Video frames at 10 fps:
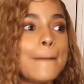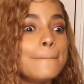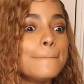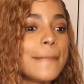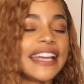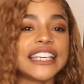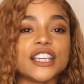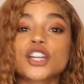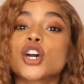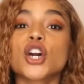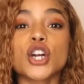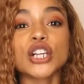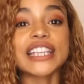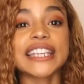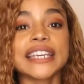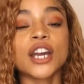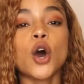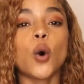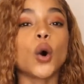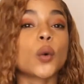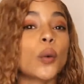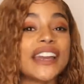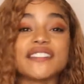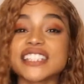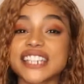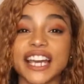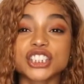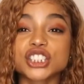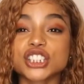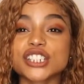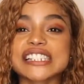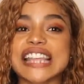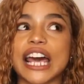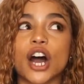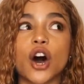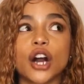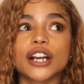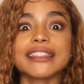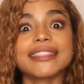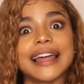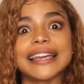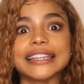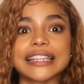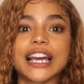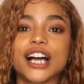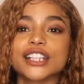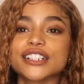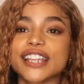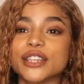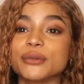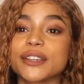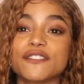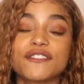many curly or wavy textures that are lightly colored that you can